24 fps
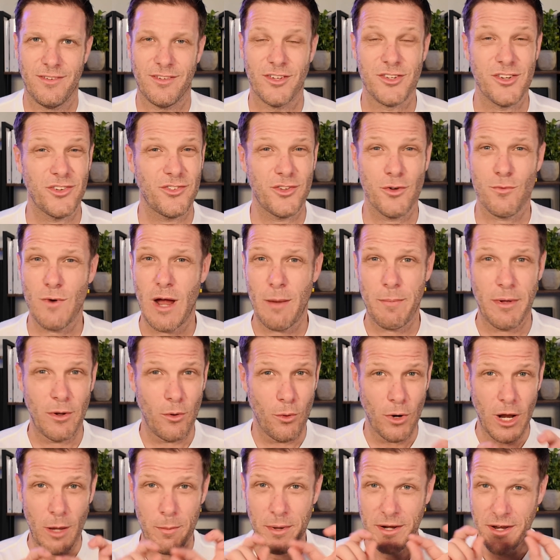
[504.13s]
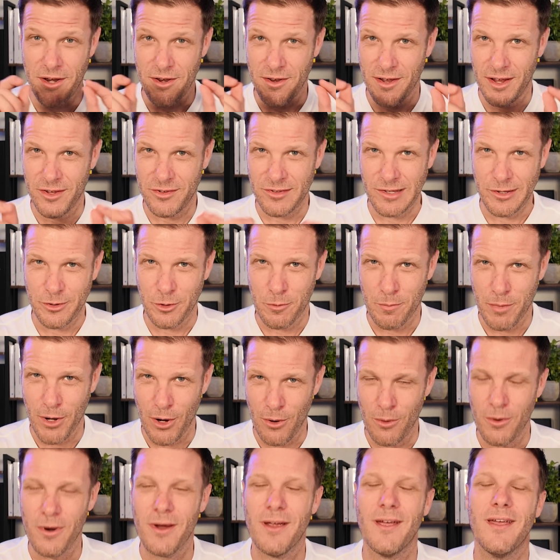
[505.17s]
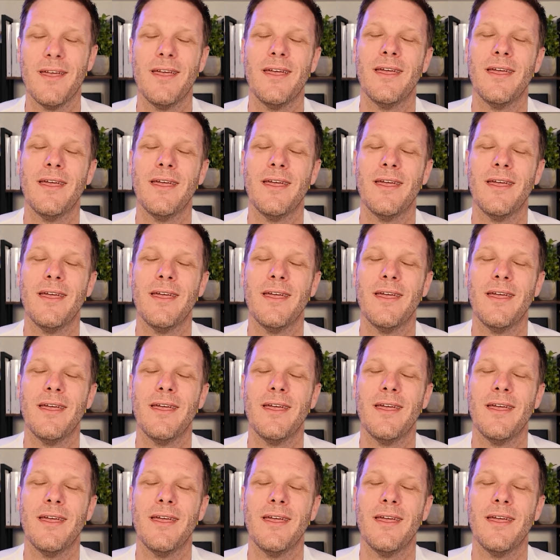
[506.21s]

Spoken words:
So just to wrap it all up in a nice little bow,